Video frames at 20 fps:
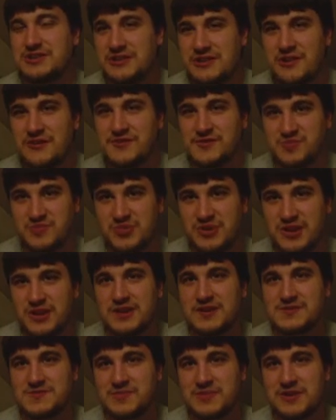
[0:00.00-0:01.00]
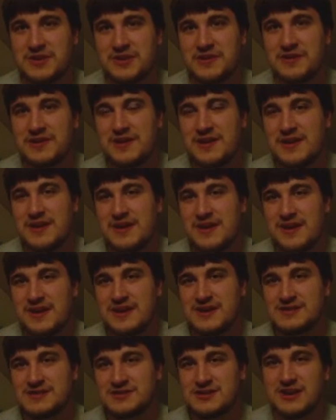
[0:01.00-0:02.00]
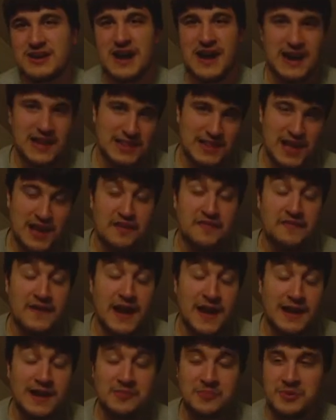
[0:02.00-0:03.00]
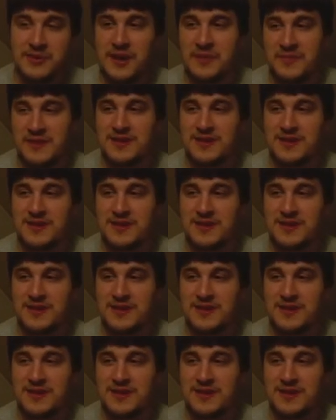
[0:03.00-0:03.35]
you know, it's pretty, you kind of laugh at it. But I